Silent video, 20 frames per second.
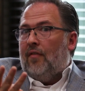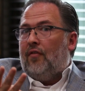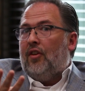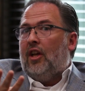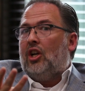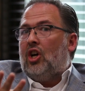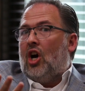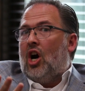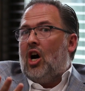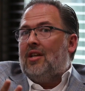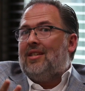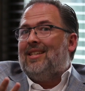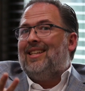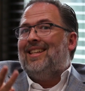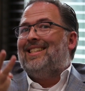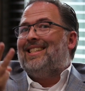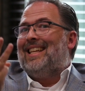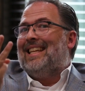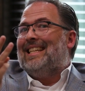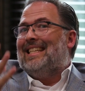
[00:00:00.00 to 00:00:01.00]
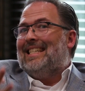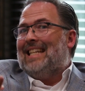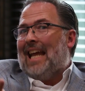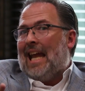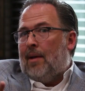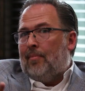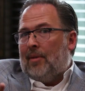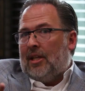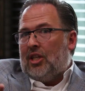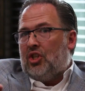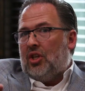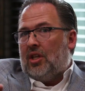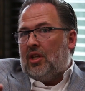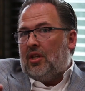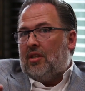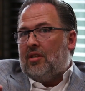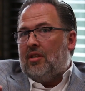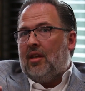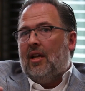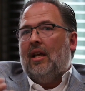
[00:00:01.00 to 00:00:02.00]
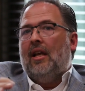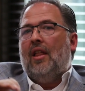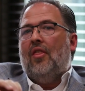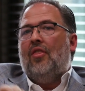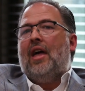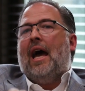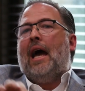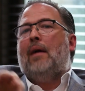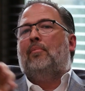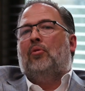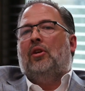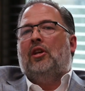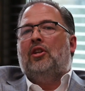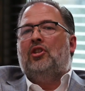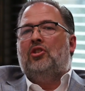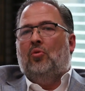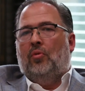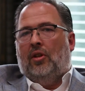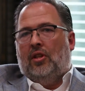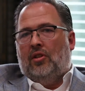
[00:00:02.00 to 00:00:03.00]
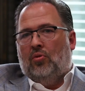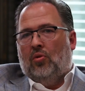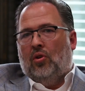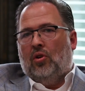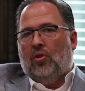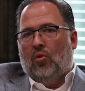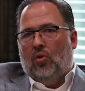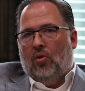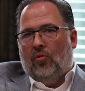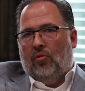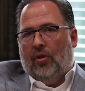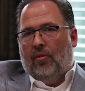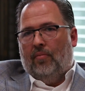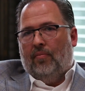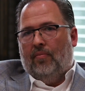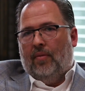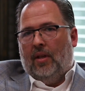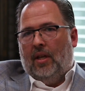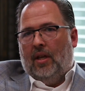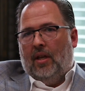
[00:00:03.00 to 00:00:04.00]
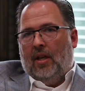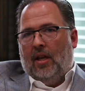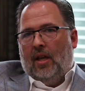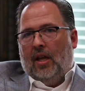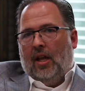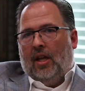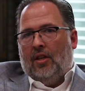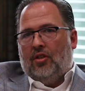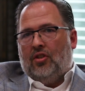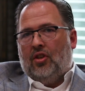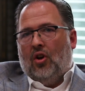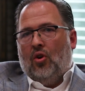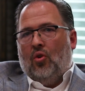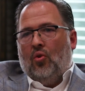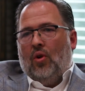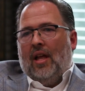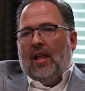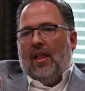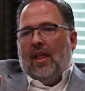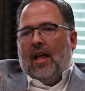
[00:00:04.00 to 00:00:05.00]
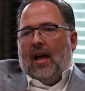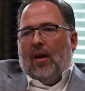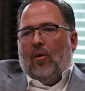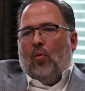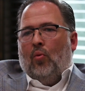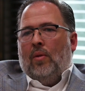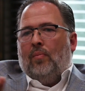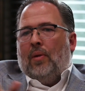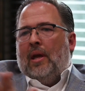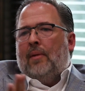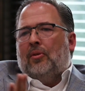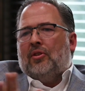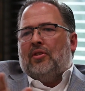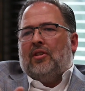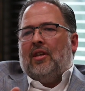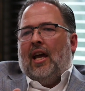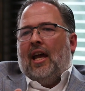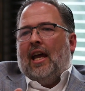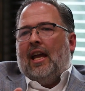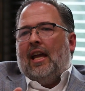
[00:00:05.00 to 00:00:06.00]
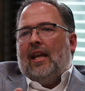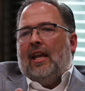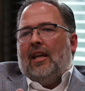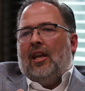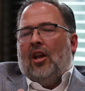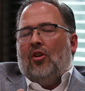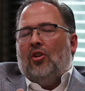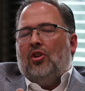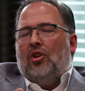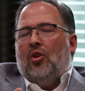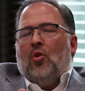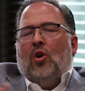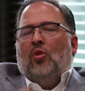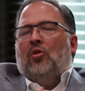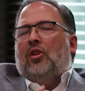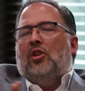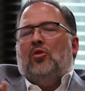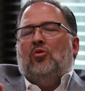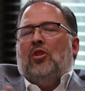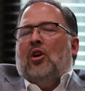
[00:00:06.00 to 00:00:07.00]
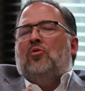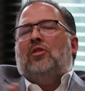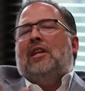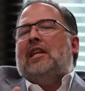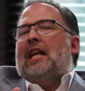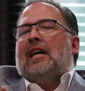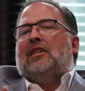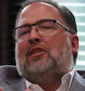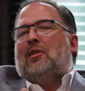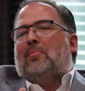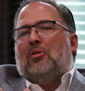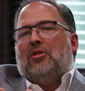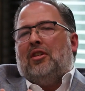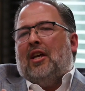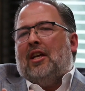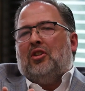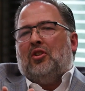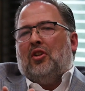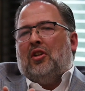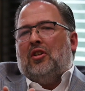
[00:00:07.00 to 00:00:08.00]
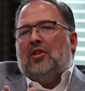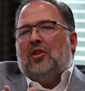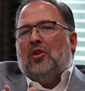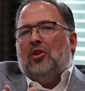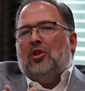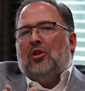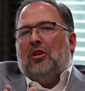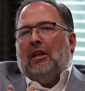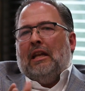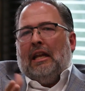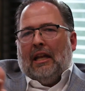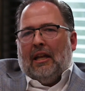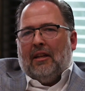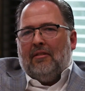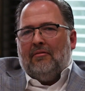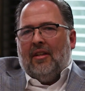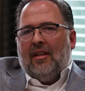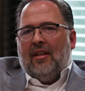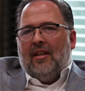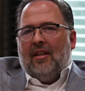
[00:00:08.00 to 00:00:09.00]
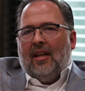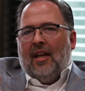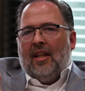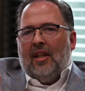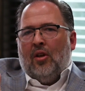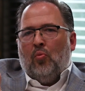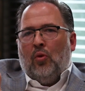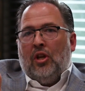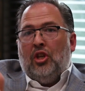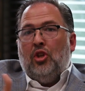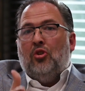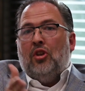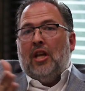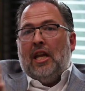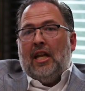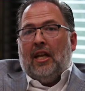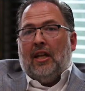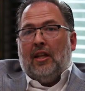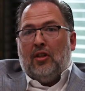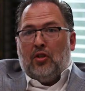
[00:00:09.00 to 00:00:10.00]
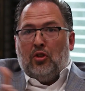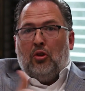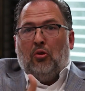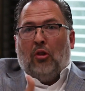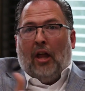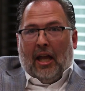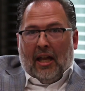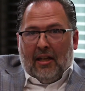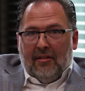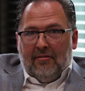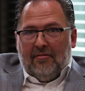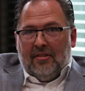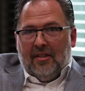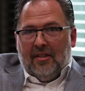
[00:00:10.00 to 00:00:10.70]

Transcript: if it causes damages, that brings you into a courtroom. And so when people say, you don't need asset protection until you need it. And then when you need it, it's too late.